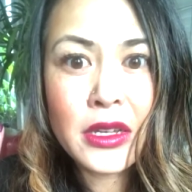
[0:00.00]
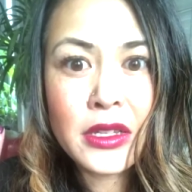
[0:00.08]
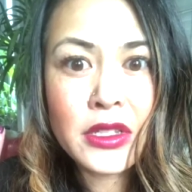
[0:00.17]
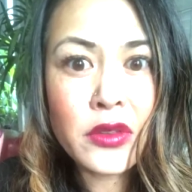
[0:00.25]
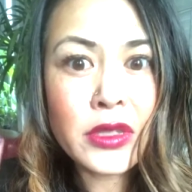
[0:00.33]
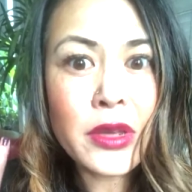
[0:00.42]

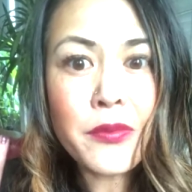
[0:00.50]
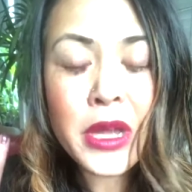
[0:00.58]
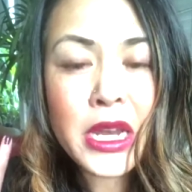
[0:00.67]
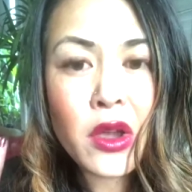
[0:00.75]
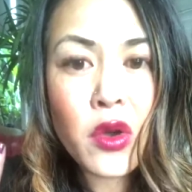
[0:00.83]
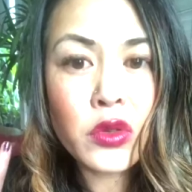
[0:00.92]
So if
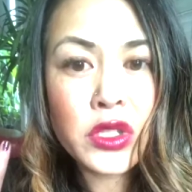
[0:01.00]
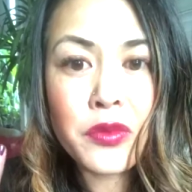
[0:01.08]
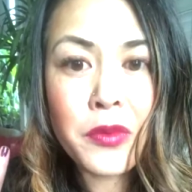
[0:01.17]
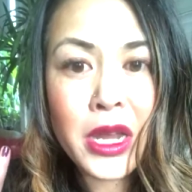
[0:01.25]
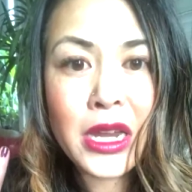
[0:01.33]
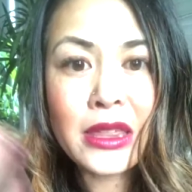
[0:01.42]
somebody owes you
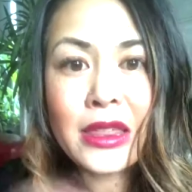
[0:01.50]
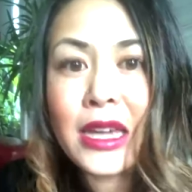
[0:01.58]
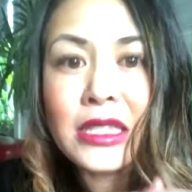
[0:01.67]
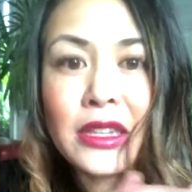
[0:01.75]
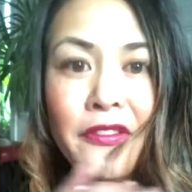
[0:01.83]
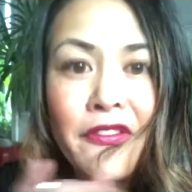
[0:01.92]
money,
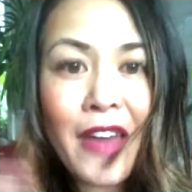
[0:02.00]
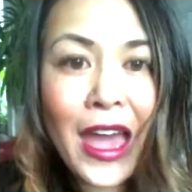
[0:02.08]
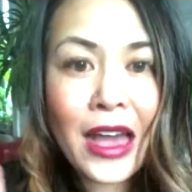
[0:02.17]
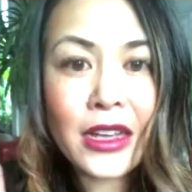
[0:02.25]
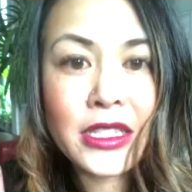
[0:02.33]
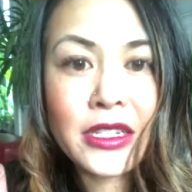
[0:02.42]
that's a
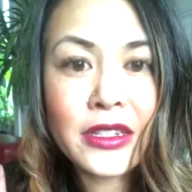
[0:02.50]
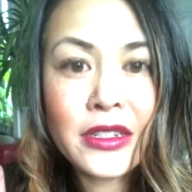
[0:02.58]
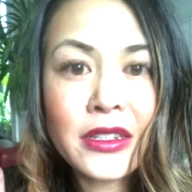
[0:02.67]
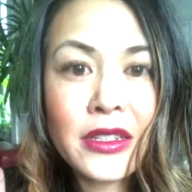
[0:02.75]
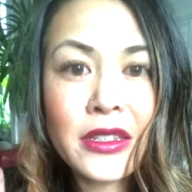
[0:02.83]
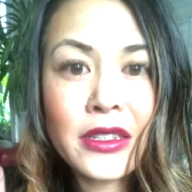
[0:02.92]
fact.
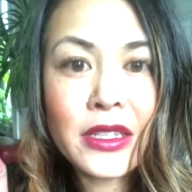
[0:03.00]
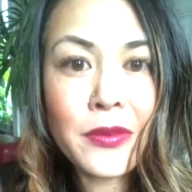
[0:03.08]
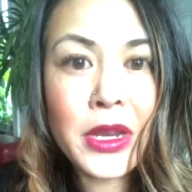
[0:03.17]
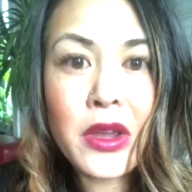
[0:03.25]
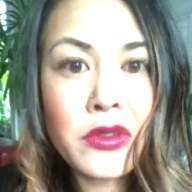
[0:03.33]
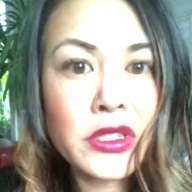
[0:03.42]

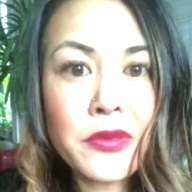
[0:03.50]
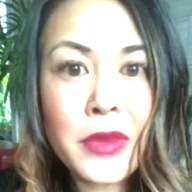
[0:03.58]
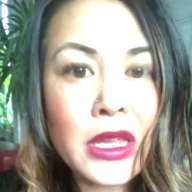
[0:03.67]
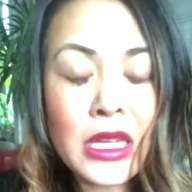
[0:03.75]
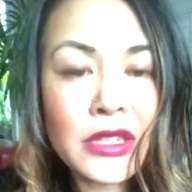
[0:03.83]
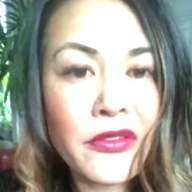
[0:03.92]
Somebody owes you money,
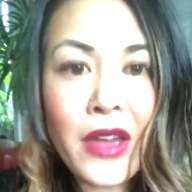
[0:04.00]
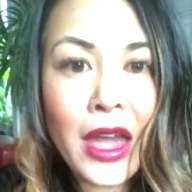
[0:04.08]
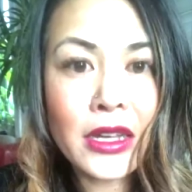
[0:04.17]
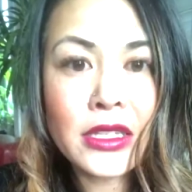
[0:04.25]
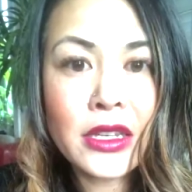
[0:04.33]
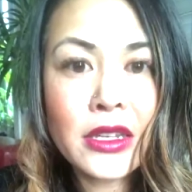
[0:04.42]
that's a
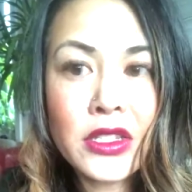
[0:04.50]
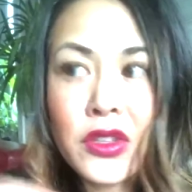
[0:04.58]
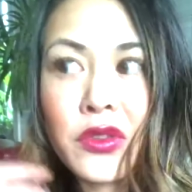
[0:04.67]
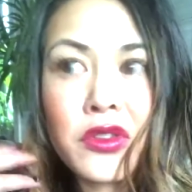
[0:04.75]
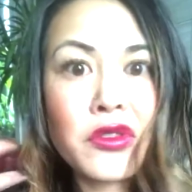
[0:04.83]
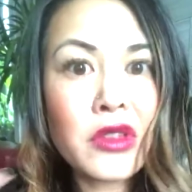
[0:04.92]
fact. So
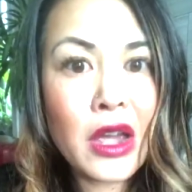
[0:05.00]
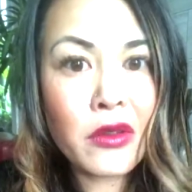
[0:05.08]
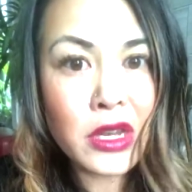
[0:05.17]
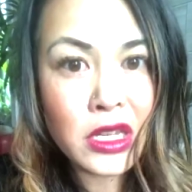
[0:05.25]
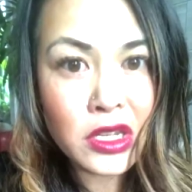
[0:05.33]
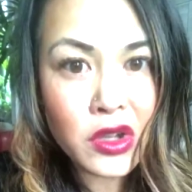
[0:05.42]
you now
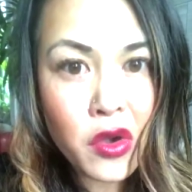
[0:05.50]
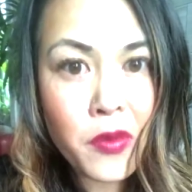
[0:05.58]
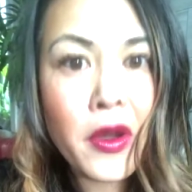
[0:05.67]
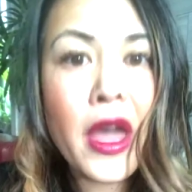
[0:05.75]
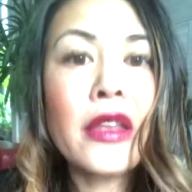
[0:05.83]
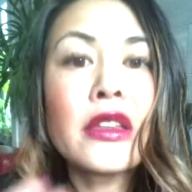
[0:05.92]
need to go
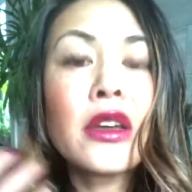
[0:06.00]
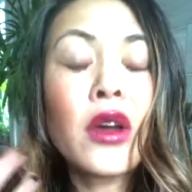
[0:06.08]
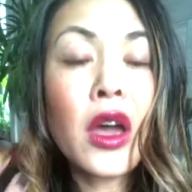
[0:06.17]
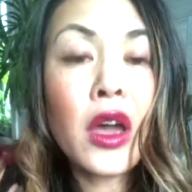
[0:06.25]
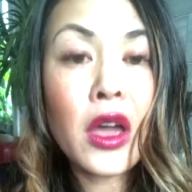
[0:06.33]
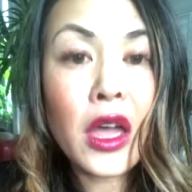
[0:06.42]
and
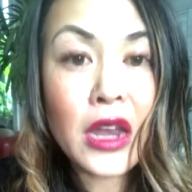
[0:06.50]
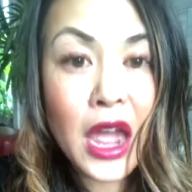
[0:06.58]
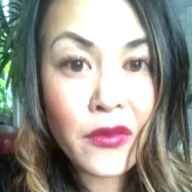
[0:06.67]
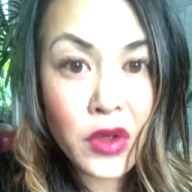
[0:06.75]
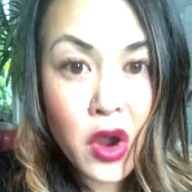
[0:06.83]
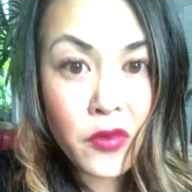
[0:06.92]

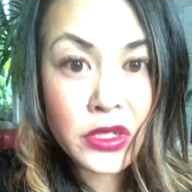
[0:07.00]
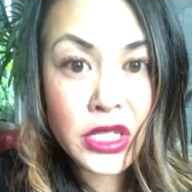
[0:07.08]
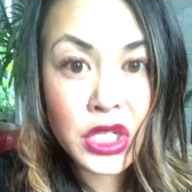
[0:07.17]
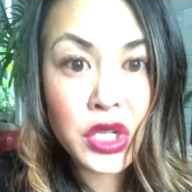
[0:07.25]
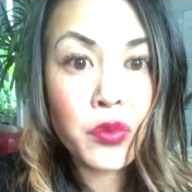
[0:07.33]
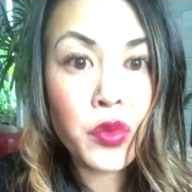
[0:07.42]
have a
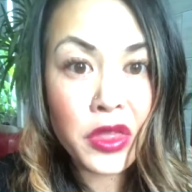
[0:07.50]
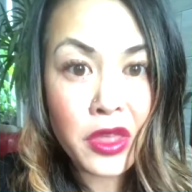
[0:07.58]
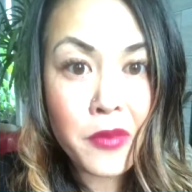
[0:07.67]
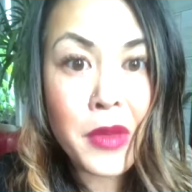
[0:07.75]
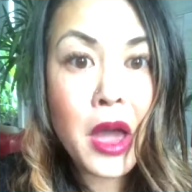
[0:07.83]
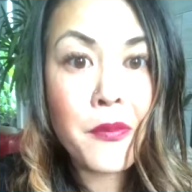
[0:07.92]
conversation with
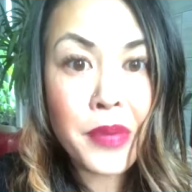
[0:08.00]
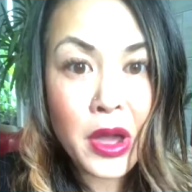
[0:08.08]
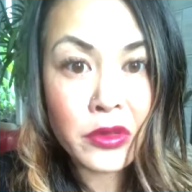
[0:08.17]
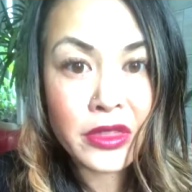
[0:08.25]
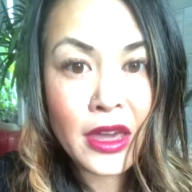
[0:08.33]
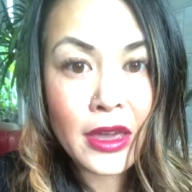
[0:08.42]
them
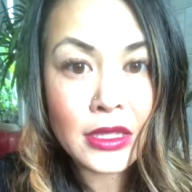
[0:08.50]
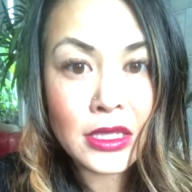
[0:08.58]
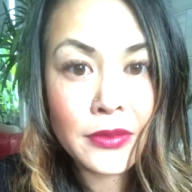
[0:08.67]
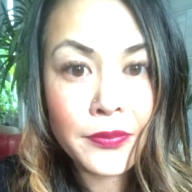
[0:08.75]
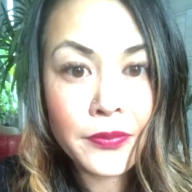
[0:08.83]
about that.